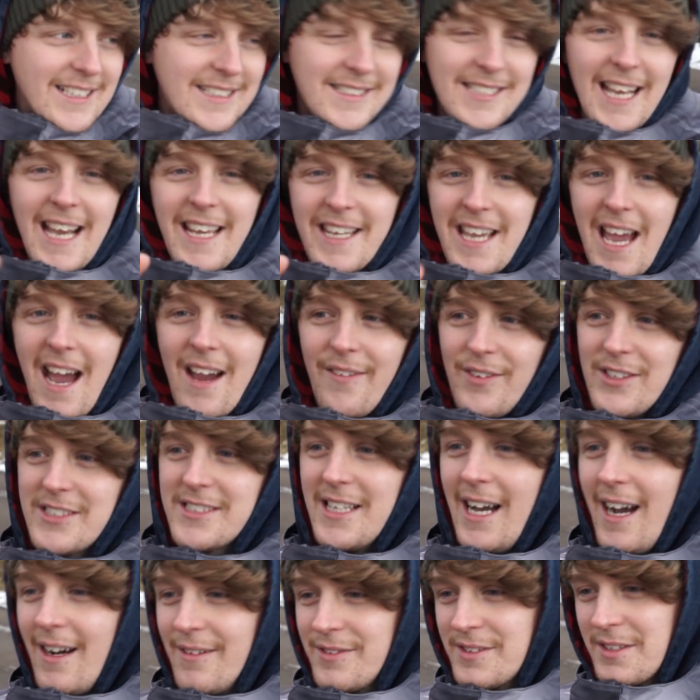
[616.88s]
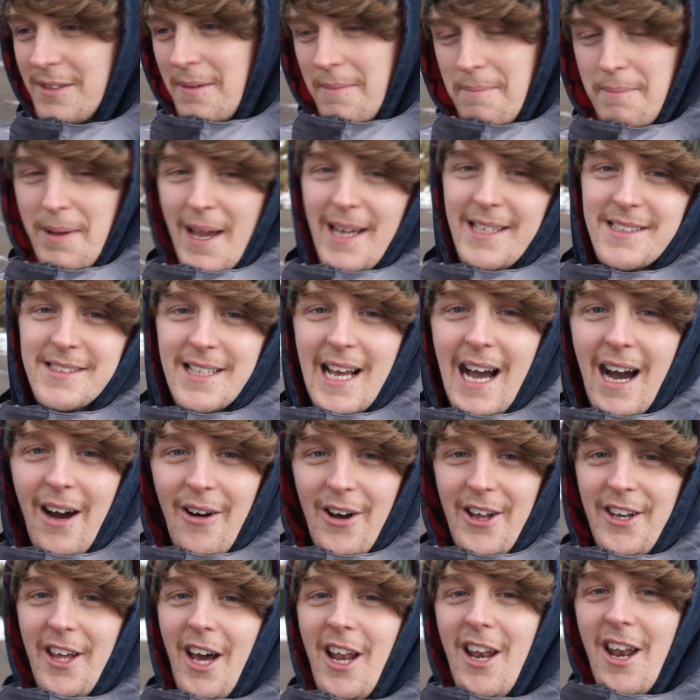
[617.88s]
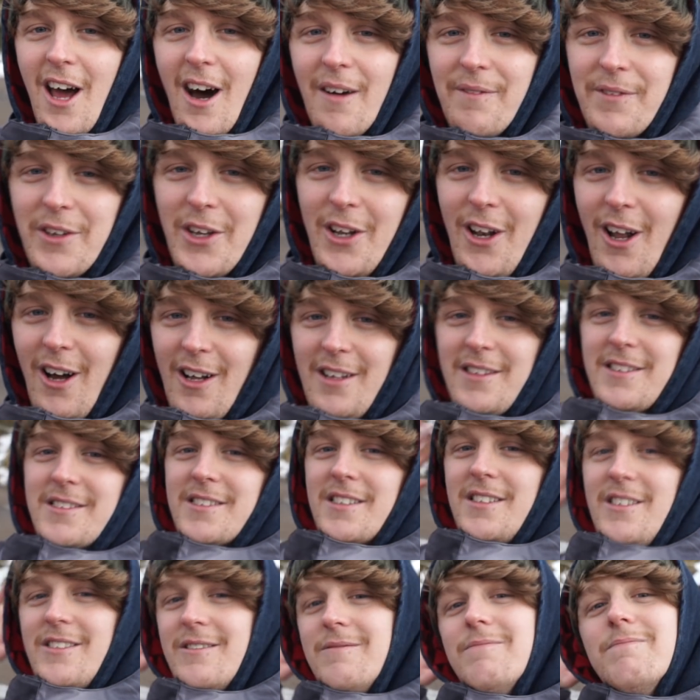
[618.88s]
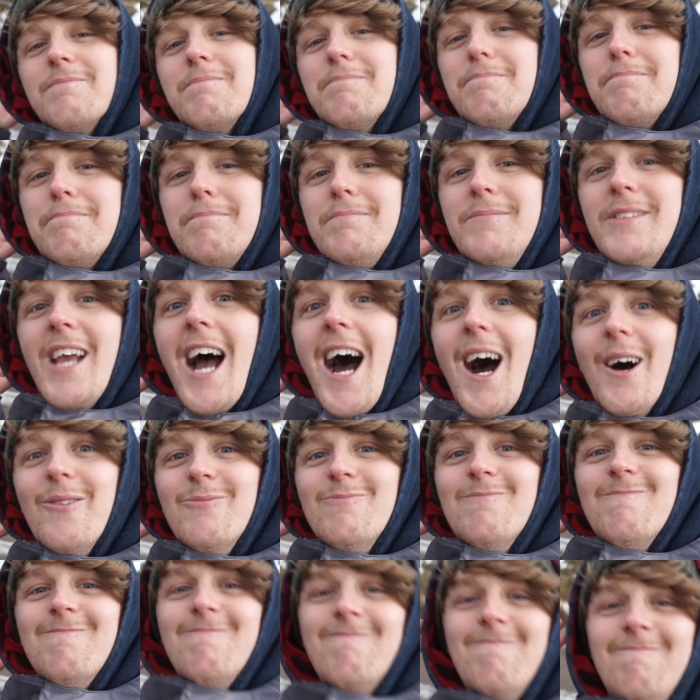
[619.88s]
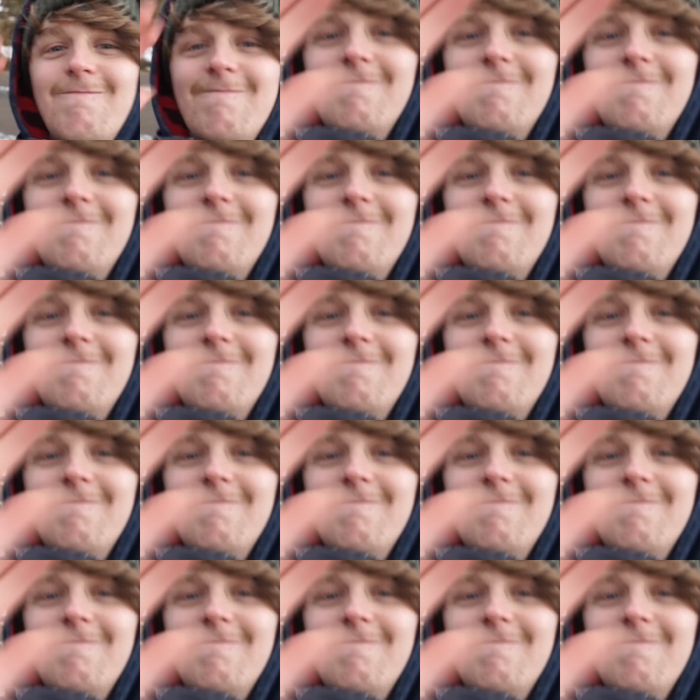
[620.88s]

Take care of yourselves. Peace out. And I love you lots. Yo!